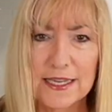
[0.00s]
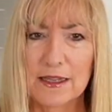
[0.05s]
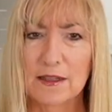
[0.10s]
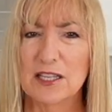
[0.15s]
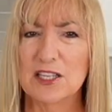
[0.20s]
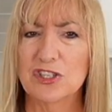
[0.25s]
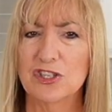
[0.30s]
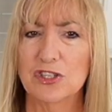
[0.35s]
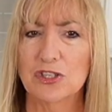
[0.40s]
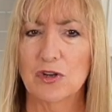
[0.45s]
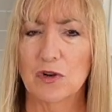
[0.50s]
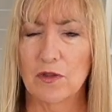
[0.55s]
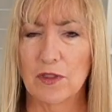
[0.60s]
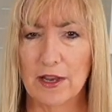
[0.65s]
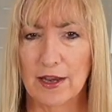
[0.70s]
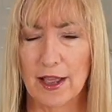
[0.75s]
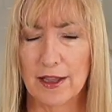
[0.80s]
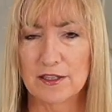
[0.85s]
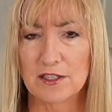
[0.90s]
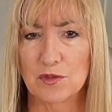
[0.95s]
Let's just go to the
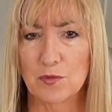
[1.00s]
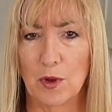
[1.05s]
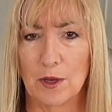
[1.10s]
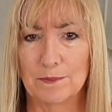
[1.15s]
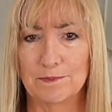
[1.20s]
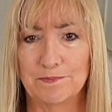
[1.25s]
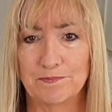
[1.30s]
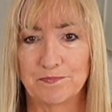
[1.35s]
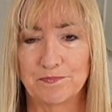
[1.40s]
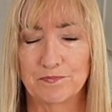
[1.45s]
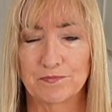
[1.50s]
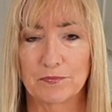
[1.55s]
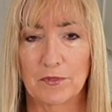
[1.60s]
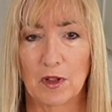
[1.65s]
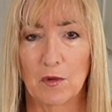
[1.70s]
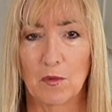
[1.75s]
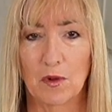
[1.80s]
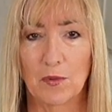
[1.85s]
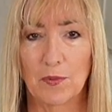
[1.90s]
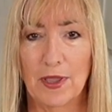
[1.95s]
next one.
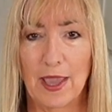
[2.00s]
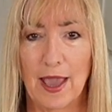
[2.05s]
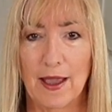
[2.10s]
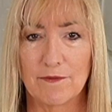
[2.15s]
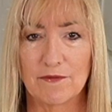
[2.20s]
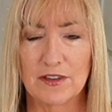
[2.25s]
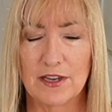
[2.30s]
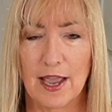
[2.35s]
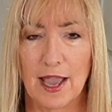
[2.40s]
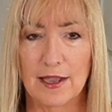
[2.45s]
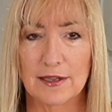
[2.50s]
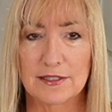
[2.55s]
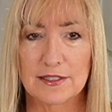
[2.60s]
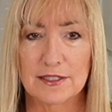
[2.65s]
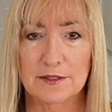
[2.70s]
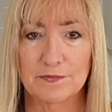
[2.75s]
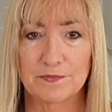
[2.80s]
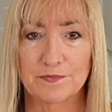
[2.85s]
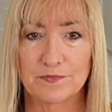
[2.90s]
What do we have next?